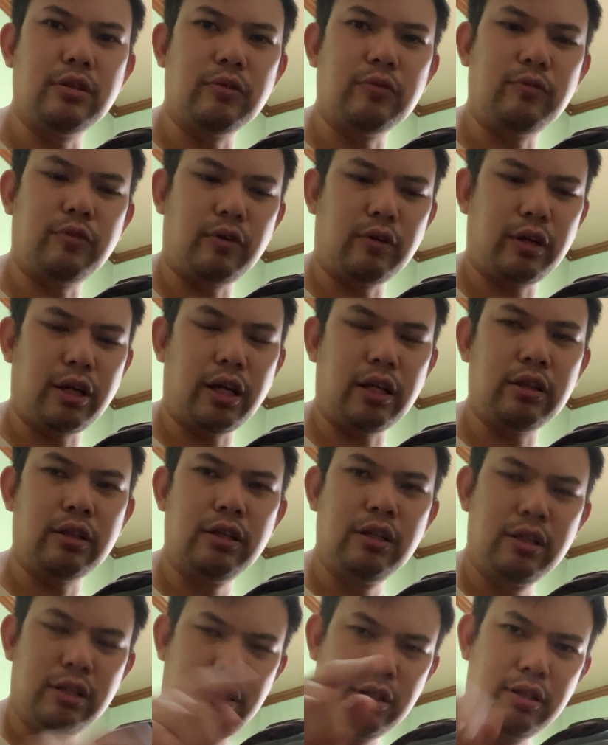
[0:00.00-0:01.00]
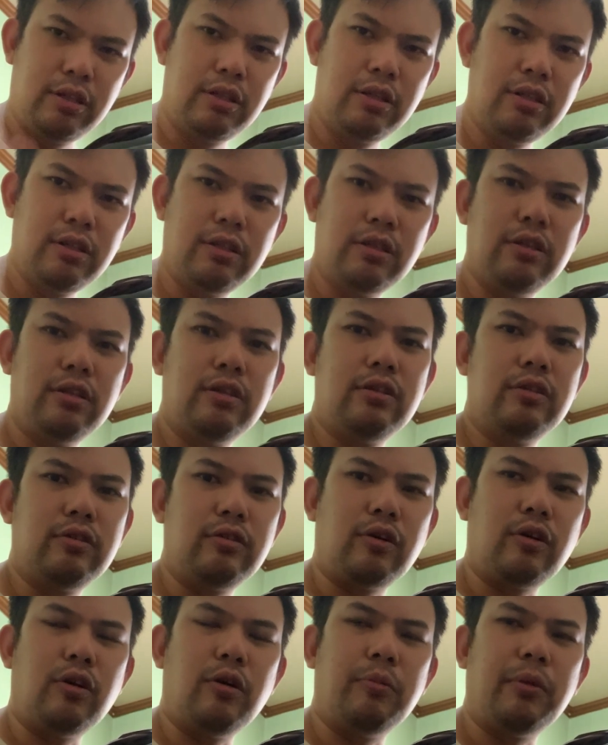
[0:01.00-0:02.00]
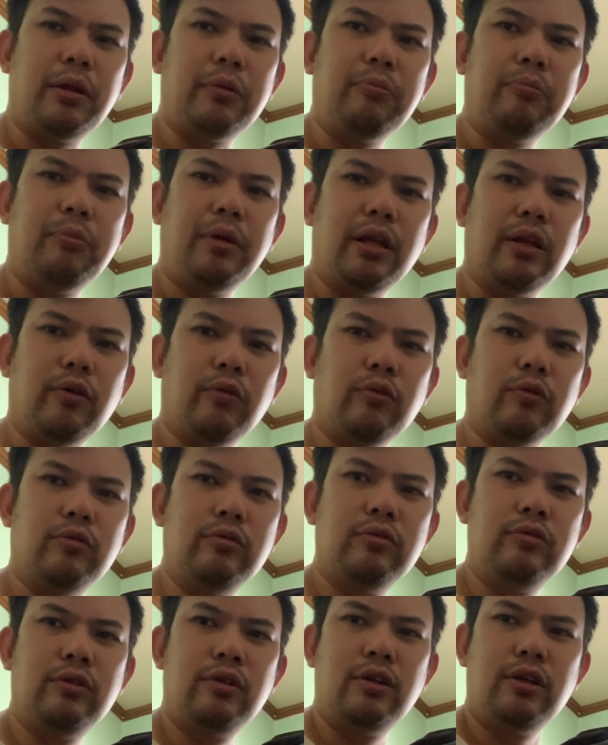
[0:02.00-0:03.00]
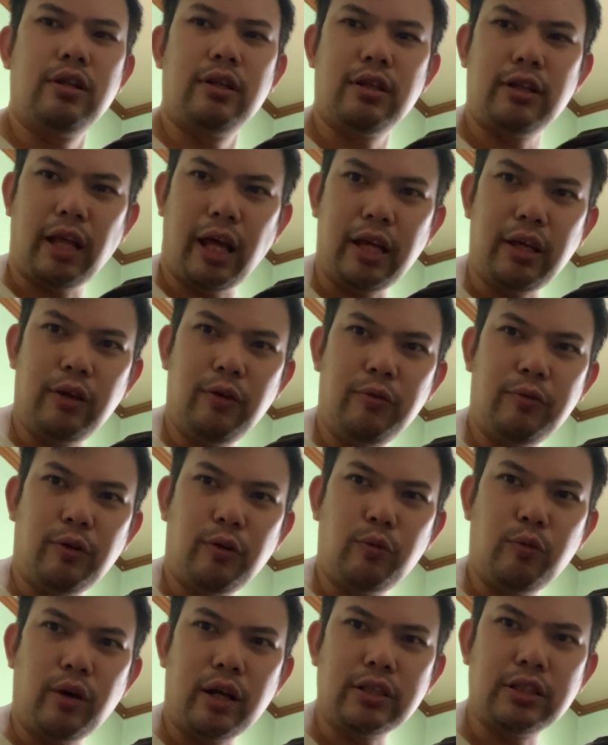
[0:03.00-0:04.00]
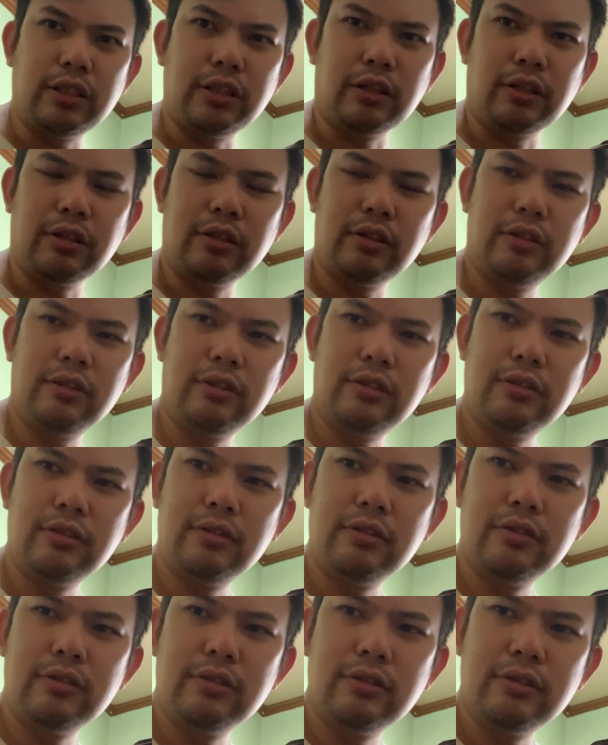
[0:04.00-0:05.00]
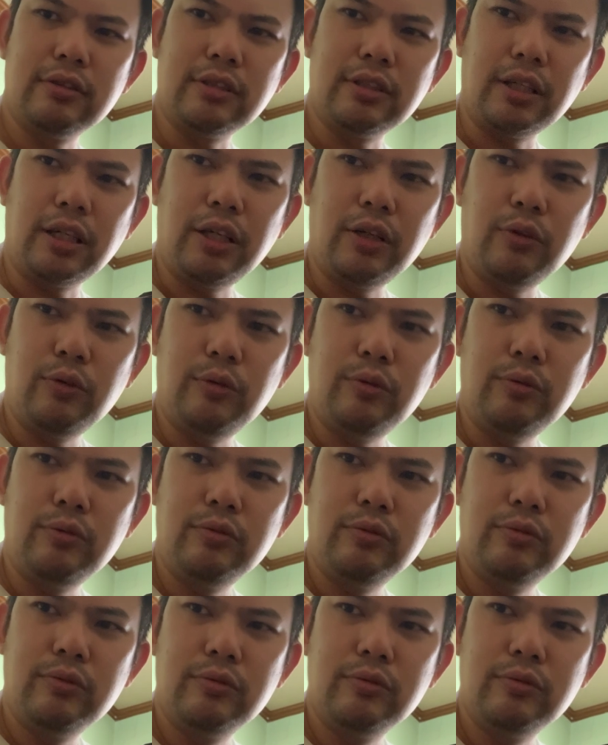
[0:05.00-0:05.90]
don't forget to comment below. Thank you for watching. See you.